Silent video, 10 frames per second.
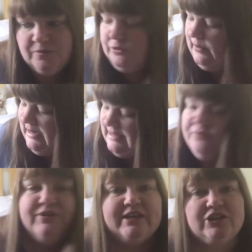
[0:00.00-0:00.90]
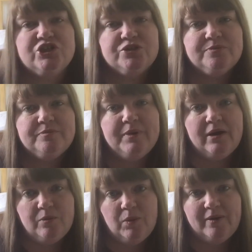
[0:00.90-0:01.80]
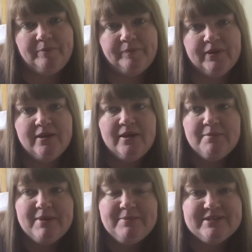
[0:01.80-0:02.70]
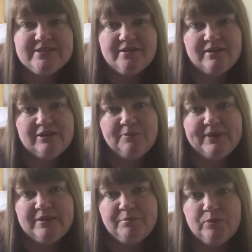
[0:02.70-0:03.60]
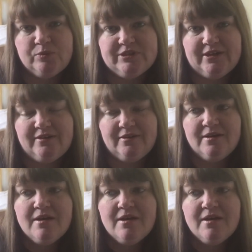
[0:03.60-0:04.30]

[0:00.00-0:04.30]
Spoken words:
I want to at least finish part 1, maybe start a little bit of the border.